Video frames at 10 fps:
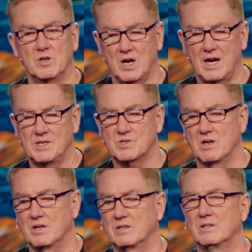your eyes
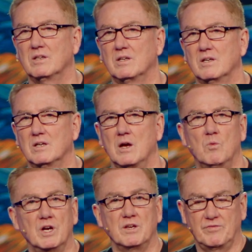on and
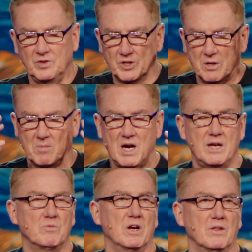what you fill your
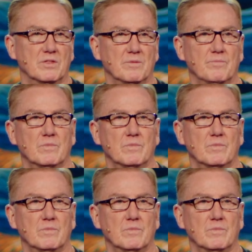mind with.